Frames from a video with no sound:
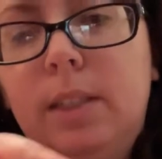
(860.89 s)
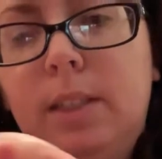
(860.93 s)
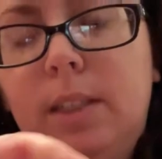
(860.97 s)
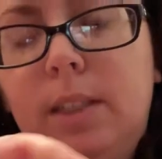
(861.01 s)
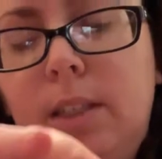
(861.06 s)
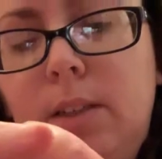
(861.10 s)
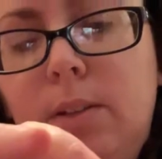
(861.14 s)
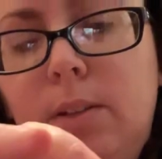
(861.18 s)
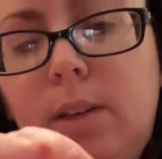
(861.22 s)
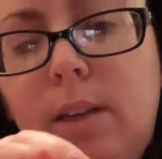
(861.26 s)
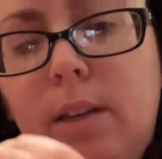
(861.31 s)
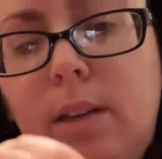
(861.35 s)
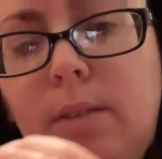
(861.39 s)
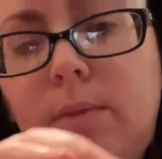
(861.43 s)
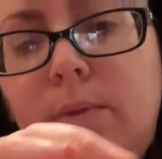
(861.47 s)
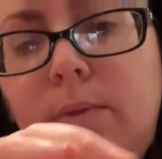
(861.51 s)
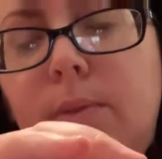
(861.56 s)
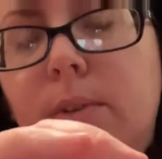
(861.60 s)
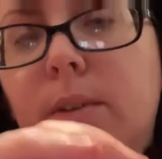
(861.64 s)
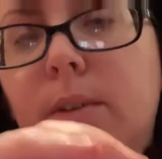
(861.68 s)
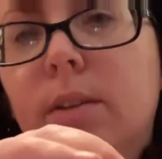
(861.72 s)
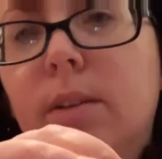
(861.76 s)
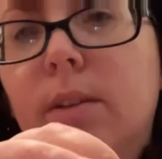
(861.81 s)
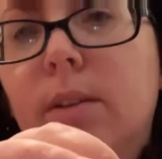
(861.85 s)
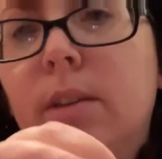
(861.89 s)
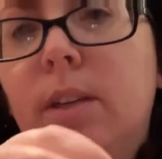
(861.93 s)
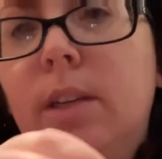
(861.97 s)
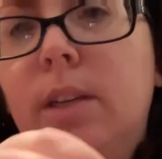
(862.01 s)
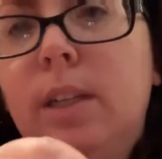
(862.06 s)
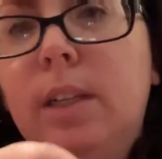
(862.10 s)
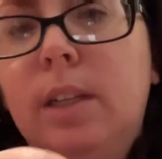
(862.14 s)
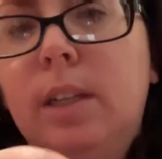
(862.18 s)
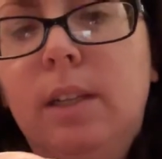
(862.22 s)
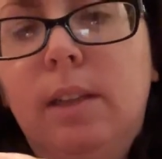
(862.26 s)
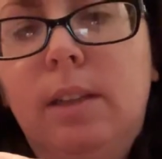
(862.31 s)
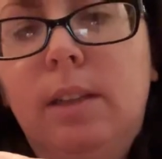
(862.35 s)
And then you have your
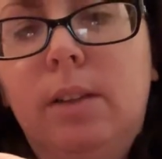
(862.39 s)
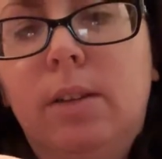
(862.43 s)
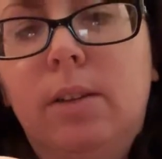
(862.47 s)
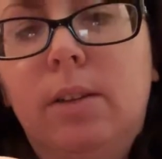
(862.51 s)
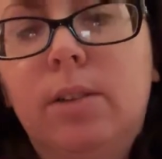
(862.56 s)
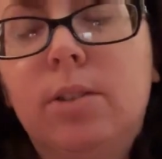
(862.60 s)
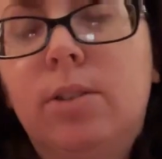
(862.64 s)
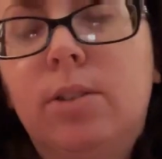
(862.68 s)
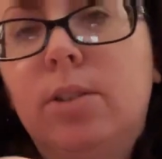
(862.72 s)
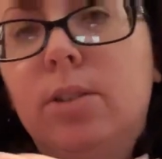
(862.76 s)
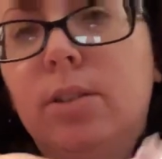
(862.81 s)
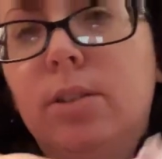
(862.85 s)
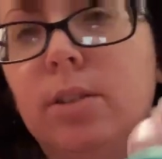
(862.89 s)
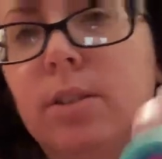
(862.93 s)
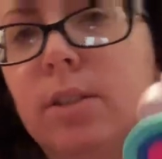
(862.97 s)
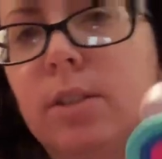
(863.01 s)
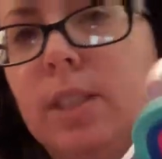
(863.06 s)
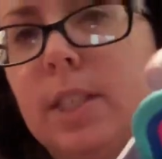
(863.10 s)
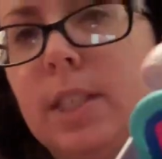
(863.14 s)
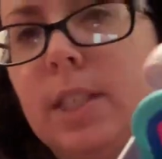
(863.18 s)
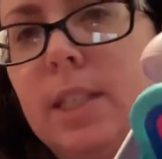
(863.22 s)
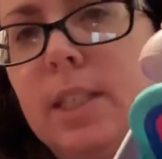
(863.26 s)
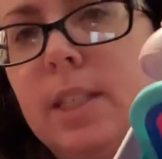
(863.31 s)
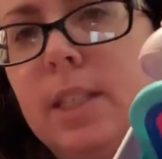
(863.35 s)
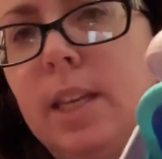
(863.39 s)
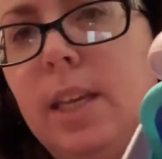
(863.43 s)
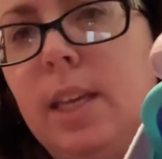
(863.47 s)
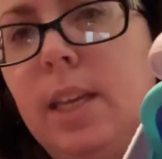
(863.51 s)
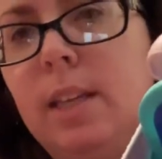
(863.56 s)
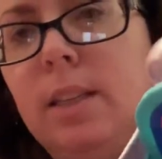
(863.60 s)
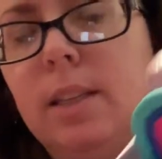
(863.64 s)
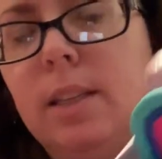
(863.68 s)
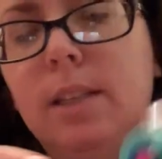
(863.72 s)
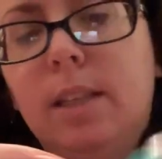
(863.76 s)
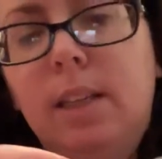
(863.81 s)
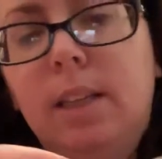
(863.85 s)
larger
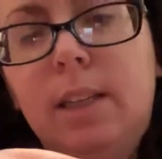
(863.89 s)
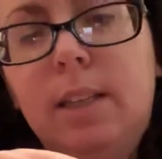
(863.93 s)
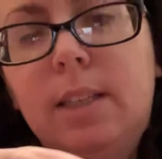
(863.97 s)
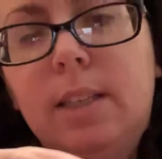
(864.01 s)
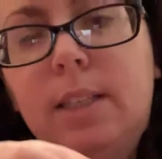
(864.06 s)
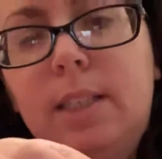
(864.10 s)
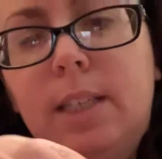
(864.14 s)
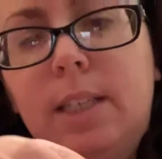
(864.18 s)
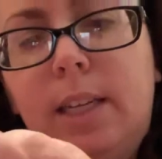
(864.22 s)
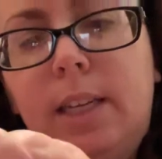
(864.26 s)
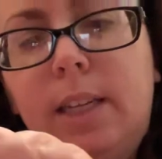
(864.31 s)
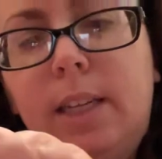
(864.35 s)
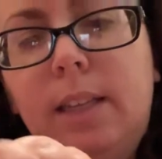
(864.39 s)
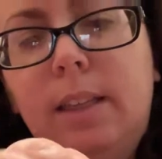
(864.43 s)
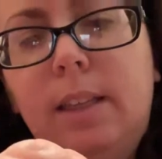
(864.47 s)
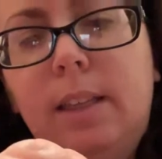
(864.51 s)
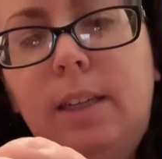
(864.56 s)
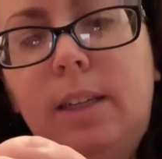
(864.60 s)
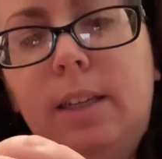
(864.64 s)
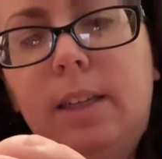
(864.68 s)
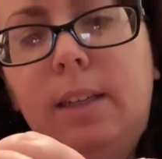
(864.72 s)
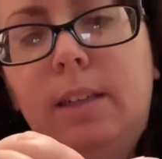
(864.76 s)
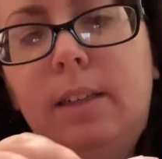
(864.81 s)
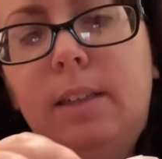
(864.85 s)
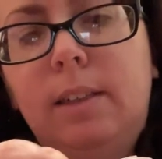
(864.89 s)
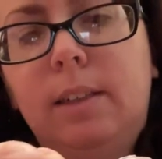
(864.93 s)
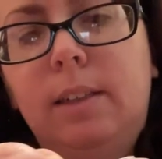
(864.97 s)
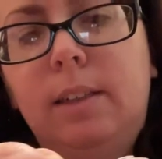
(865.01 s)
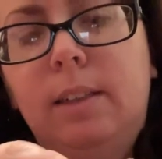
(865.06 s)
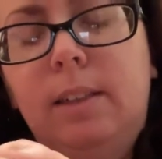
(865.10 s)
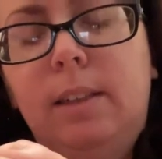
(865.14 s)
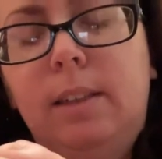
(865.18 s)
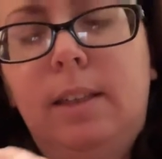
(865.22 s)
seat inside there,